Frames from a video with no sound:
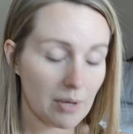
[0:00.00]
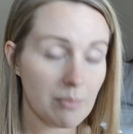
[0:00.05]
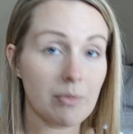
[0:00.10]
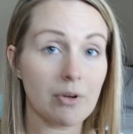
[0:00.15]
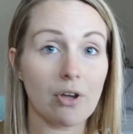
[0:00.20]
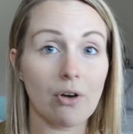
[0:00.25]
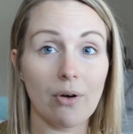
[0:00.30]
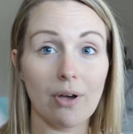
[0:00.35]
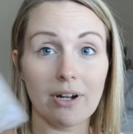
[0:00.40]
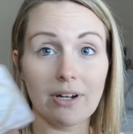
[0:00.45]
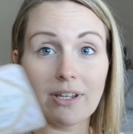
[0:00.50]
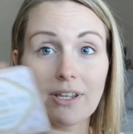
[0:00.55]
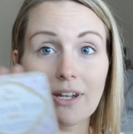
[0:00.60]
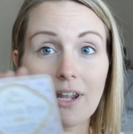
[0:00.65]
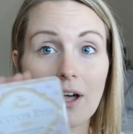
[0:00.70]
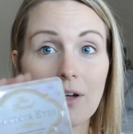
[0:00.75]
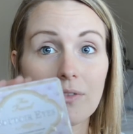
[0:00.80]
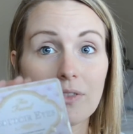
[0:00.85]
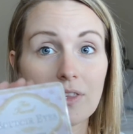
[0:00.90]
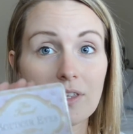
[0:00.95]
going to go ahead and get
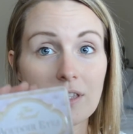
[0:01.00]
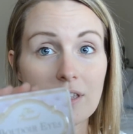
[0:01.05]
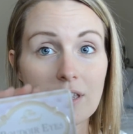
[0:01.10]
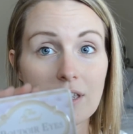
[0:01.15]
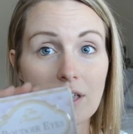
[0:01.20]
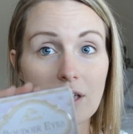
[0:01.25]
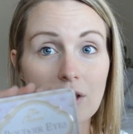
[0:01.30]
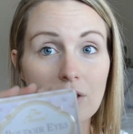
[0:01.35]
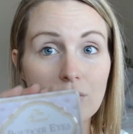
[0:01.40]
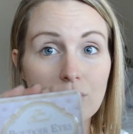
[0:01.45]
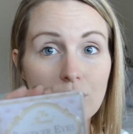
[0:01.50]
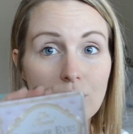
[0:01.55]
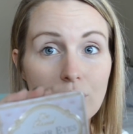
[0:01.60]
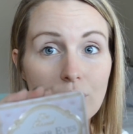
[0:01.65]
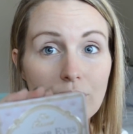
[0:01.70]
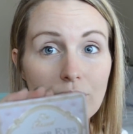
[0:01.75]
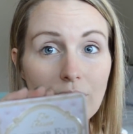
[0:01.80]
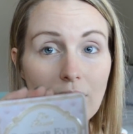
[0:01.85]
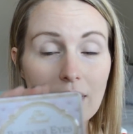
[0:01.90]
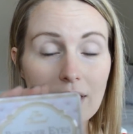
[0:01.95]
out the
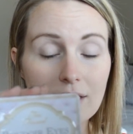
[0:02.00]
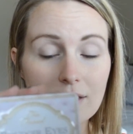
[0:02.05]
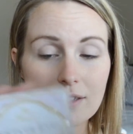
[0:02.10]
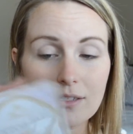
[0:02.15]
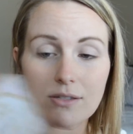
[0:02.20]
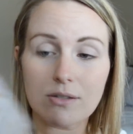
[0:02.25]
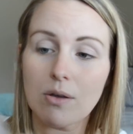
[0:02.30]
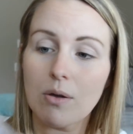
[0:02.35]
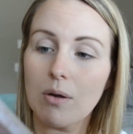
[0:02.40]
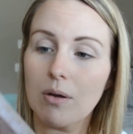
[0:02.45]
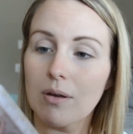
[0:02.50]
Too Faced